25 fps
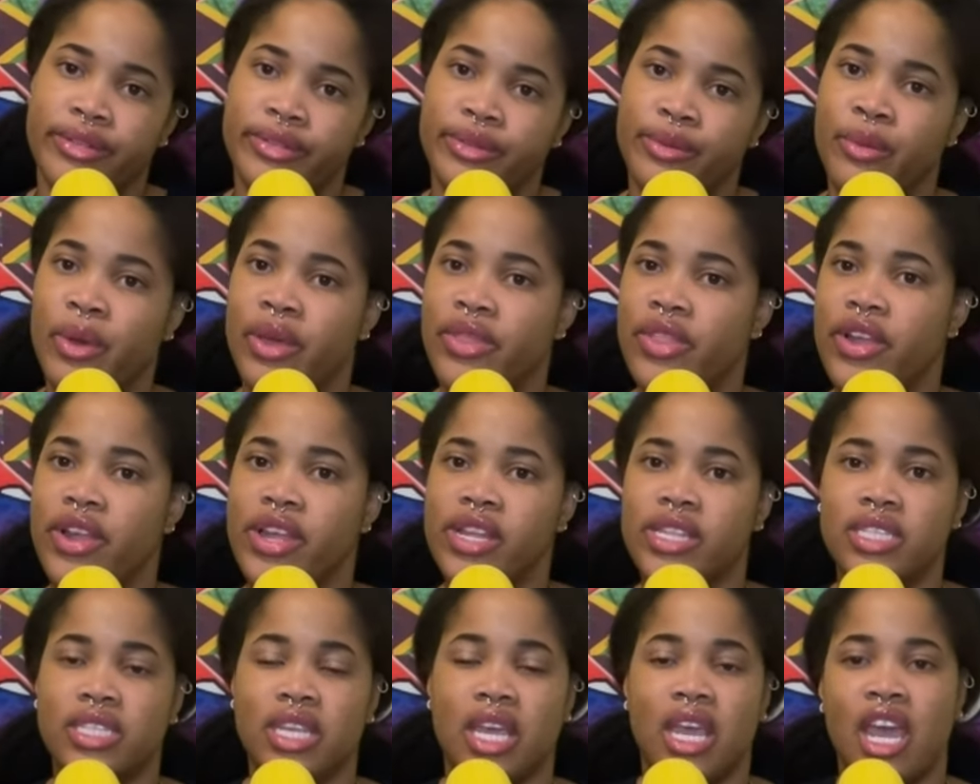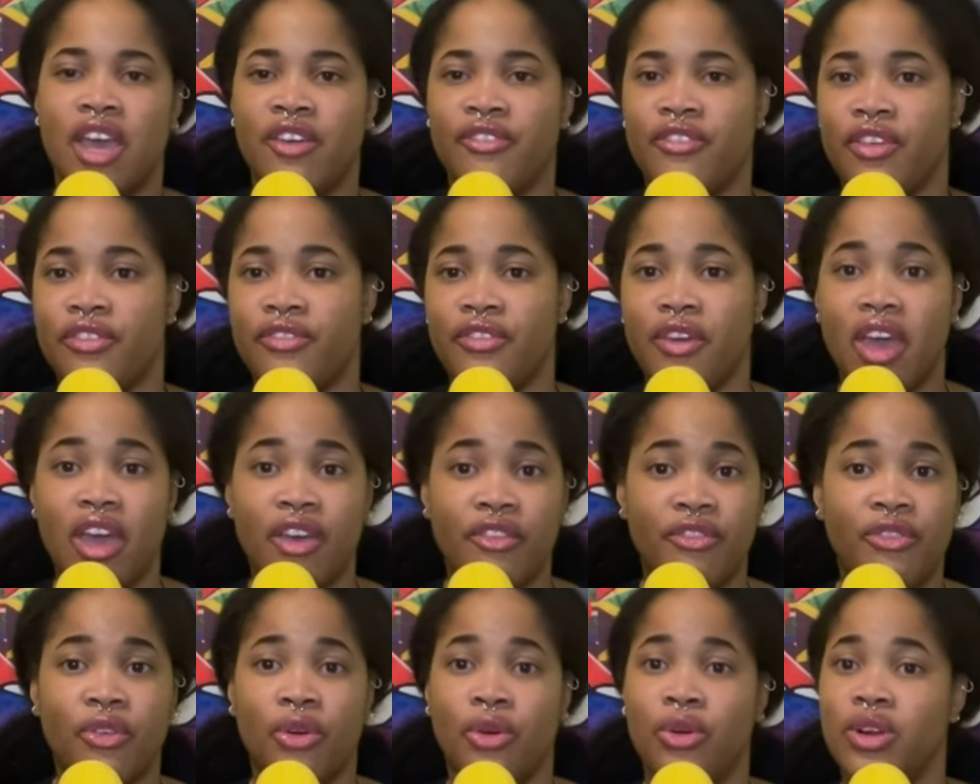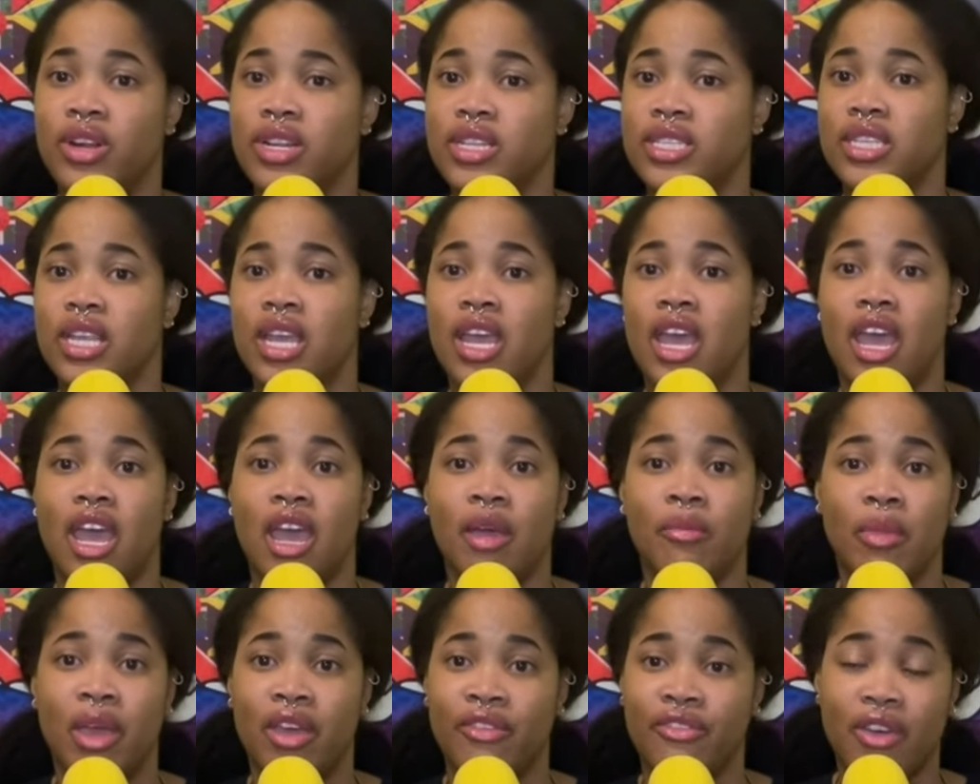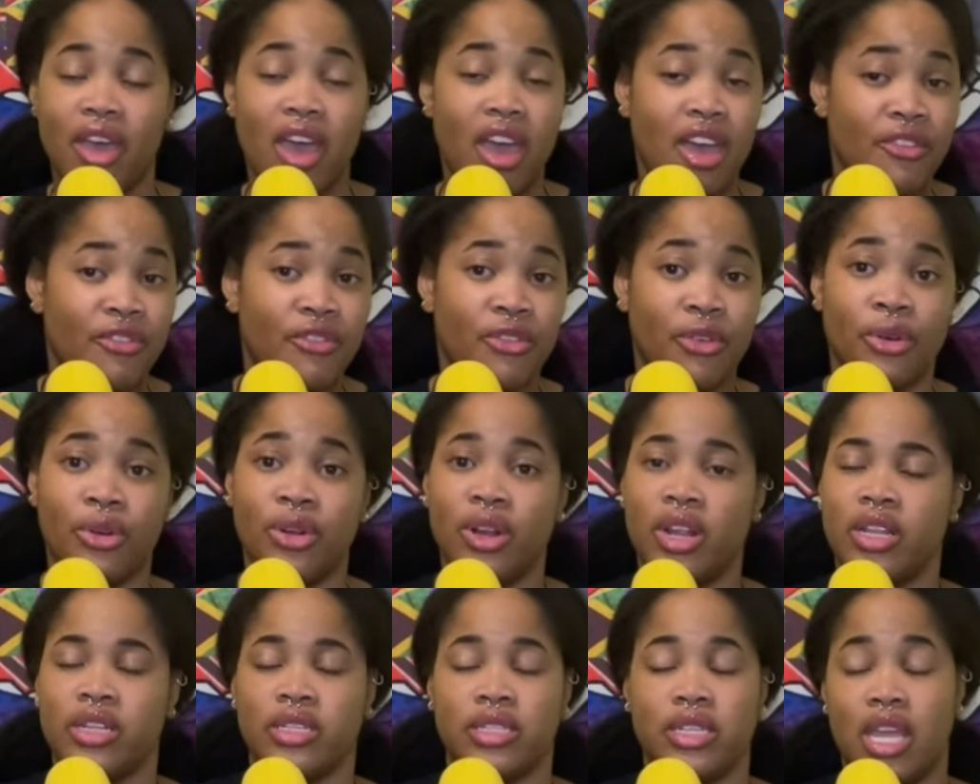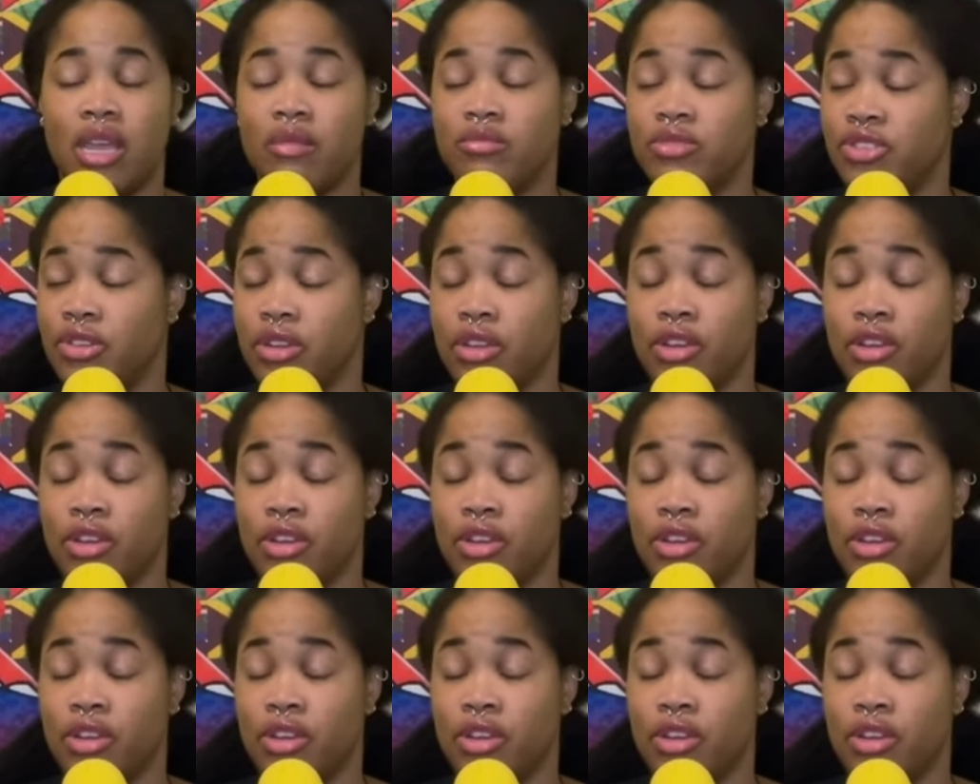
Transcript: Whether it's a FFF or it's a MFF or a eh, damn sure ain't